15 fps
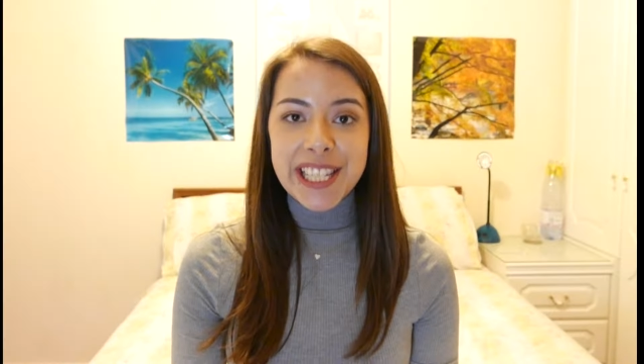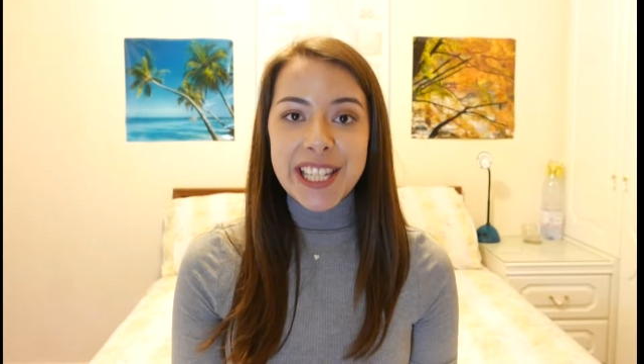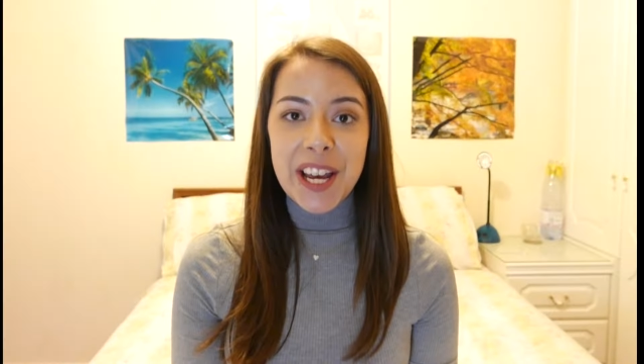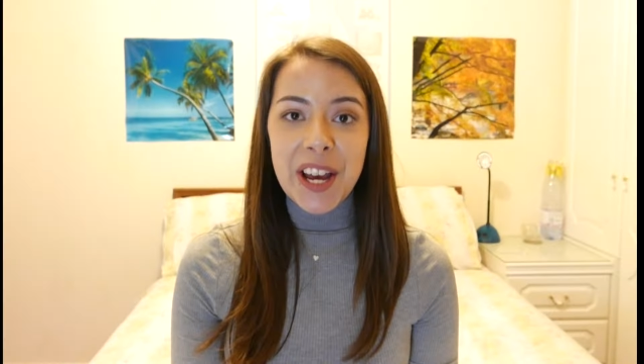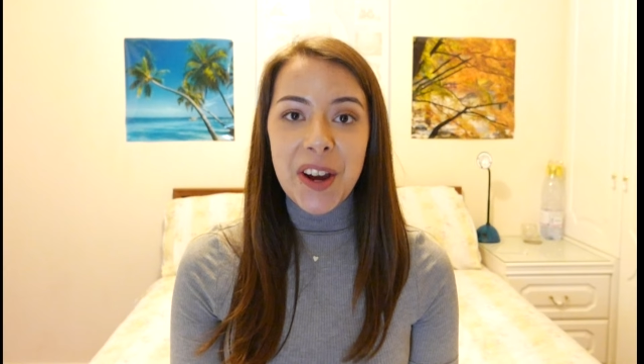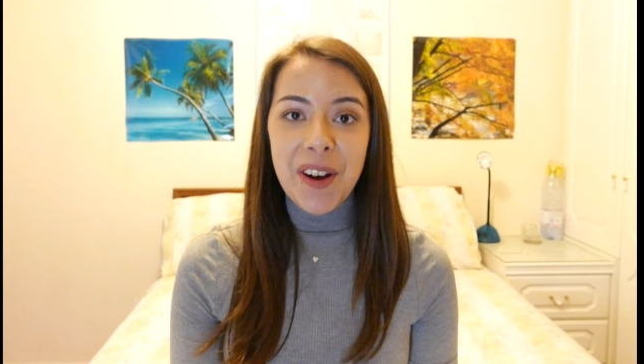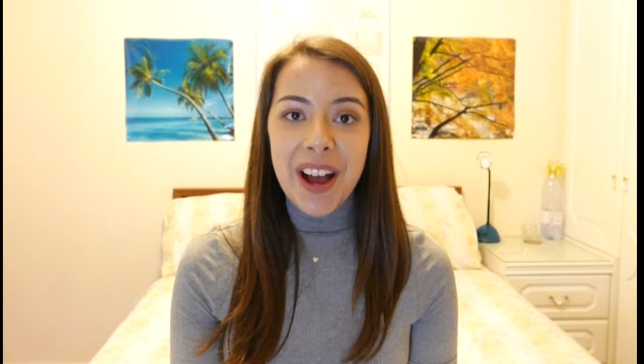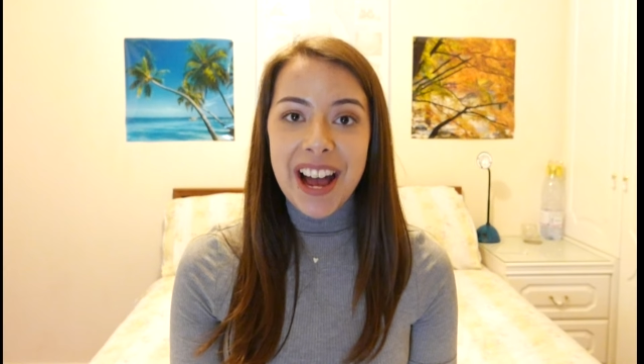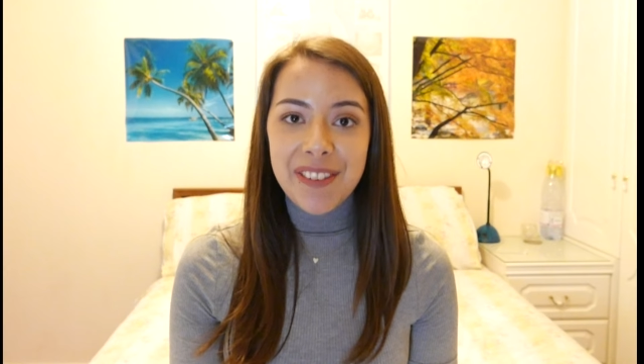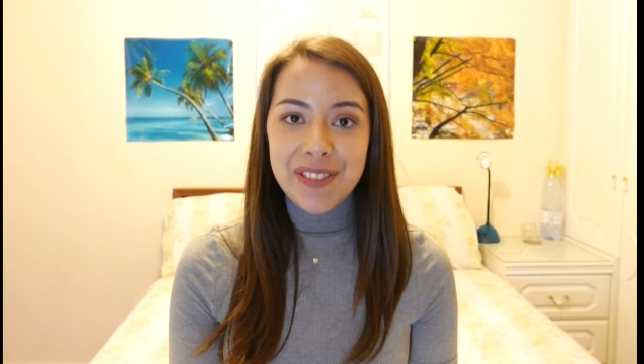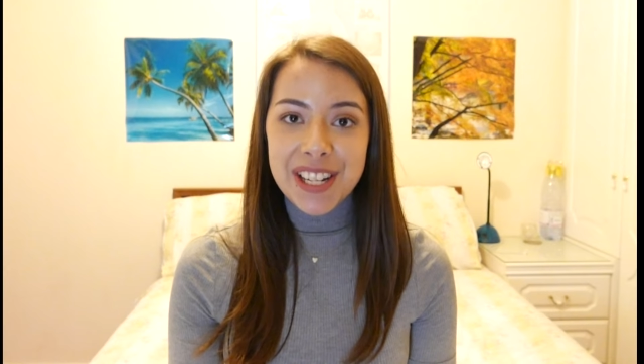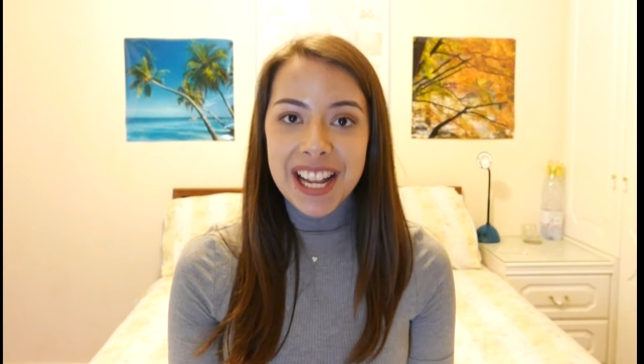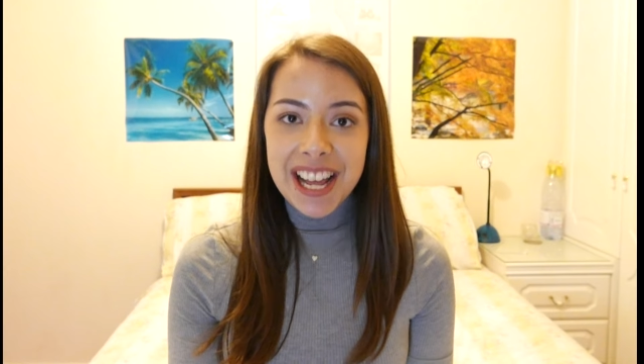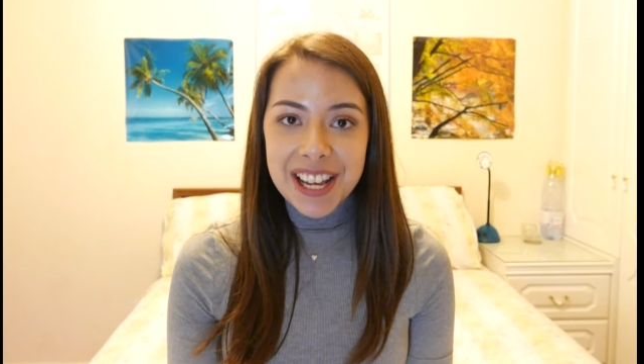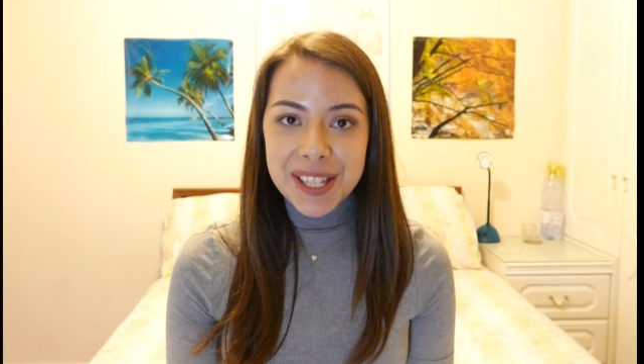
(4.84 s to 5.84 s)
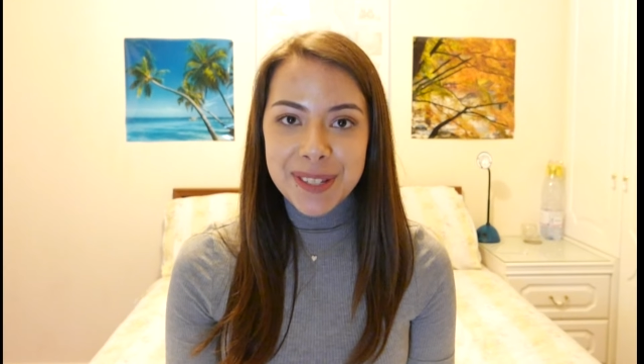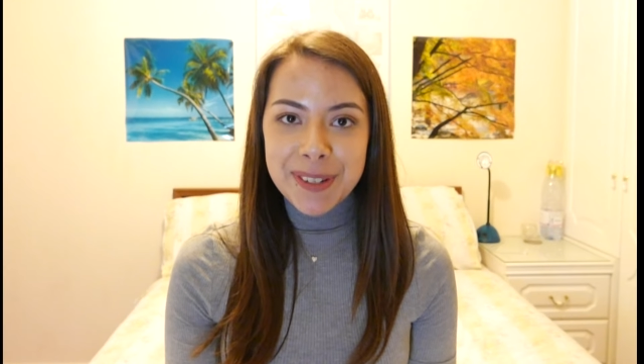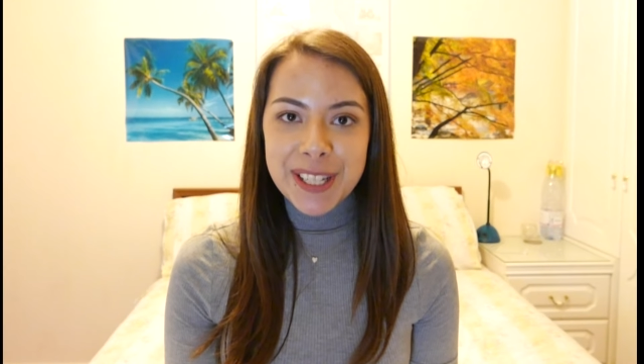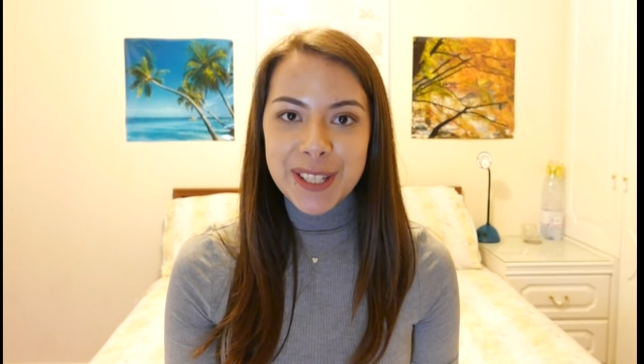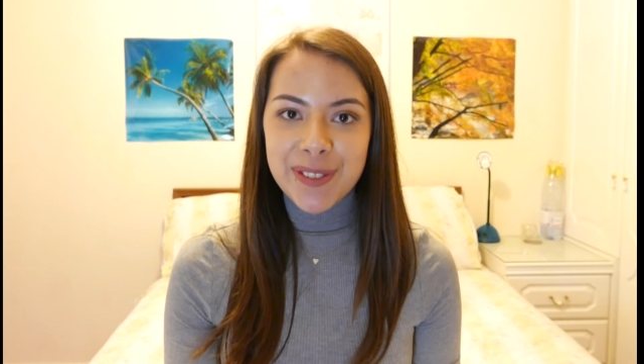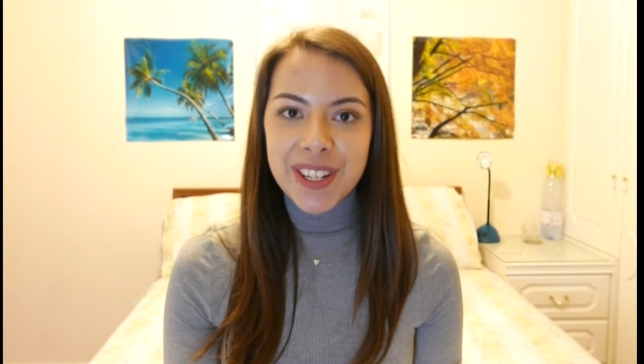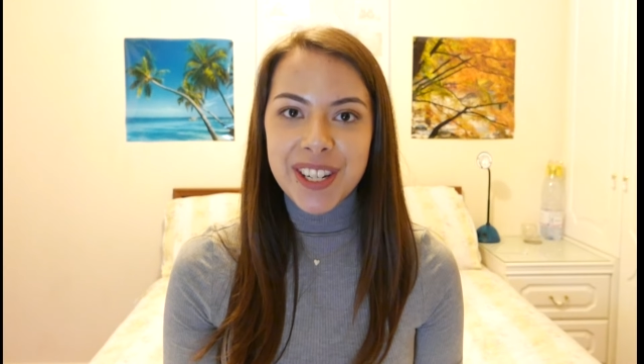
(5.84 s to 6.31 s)
So after last
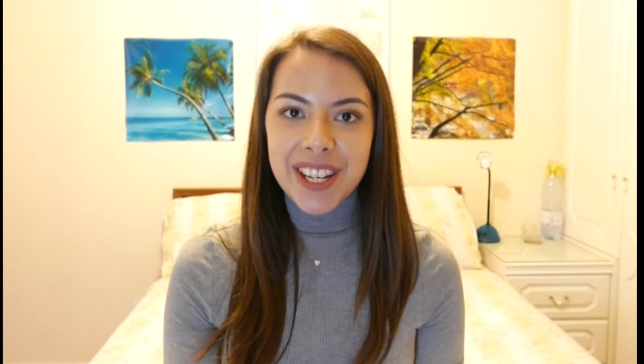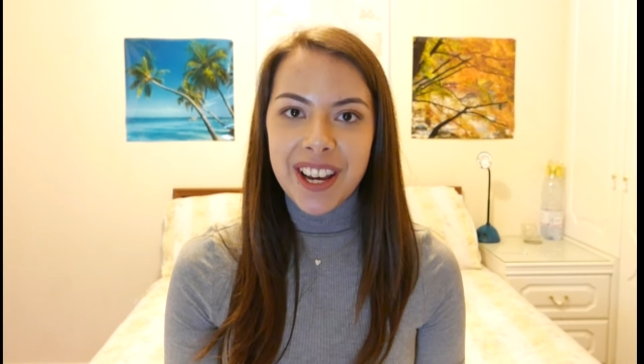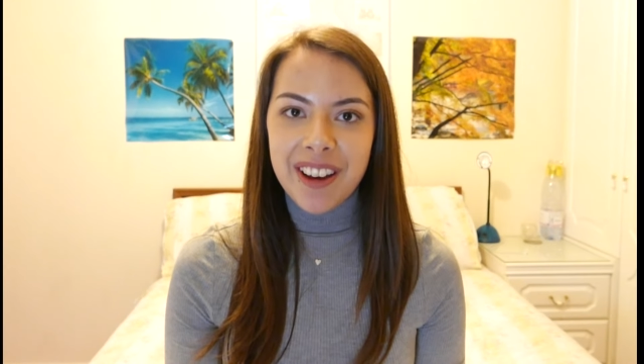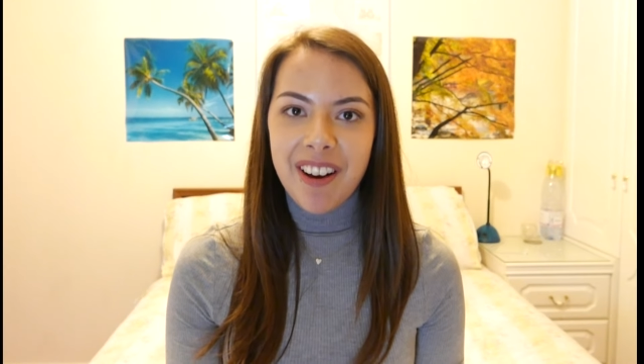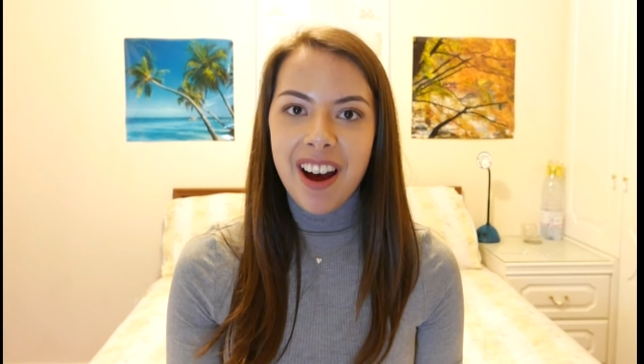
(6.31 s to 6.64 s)
week's video,